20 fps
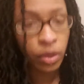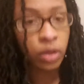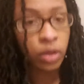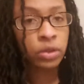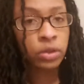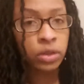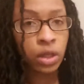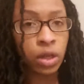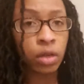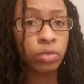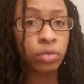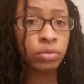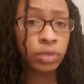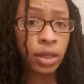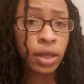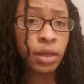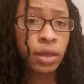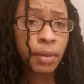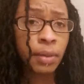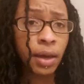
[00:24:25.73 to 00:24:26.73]
So
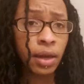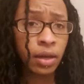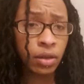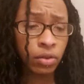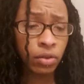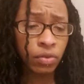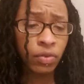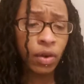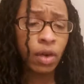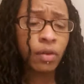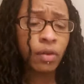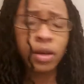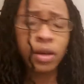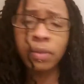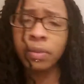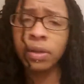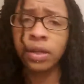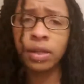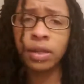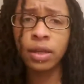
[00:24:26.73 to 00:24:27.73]
think about it. You've
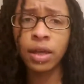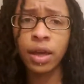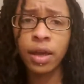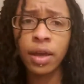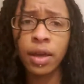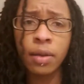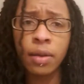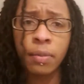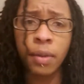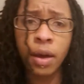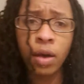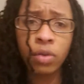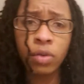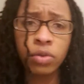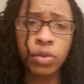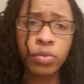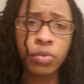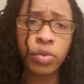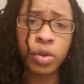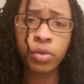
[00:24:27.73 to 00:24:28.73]
already been in your head
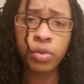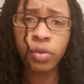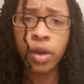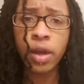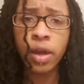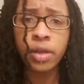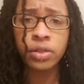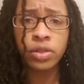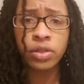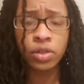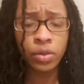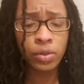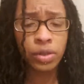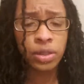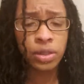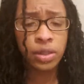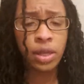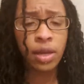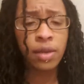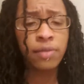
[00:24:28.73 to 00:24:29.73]
about the regret. So
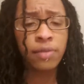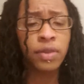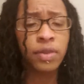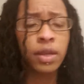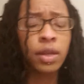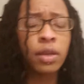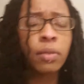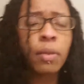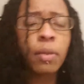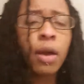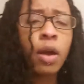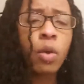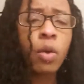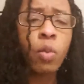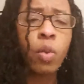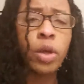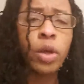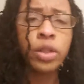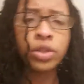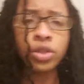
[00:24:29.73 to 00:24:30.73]
instead of thinking
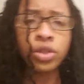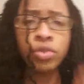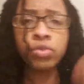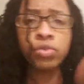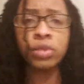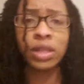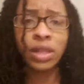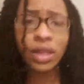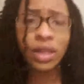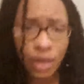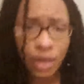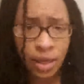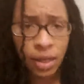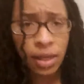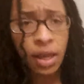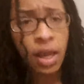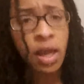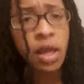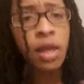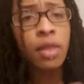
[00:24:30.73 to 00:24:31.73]
about what you
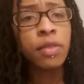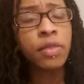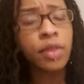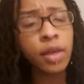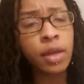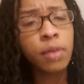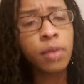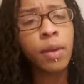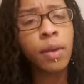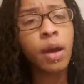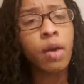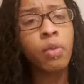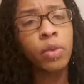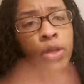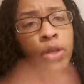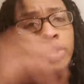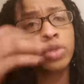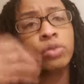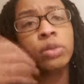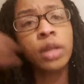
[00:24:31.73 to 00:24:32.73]
did, think about
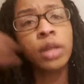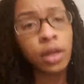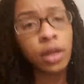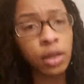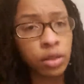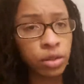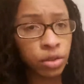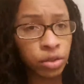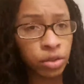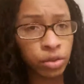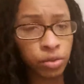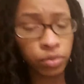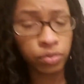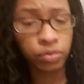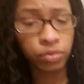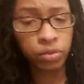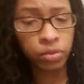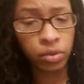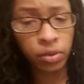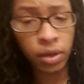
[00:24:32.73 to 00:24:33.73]
what you can do.
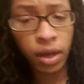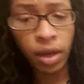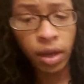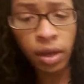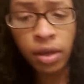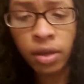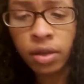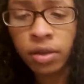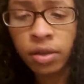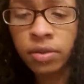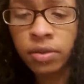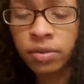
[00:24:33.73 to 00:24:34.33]
Okay?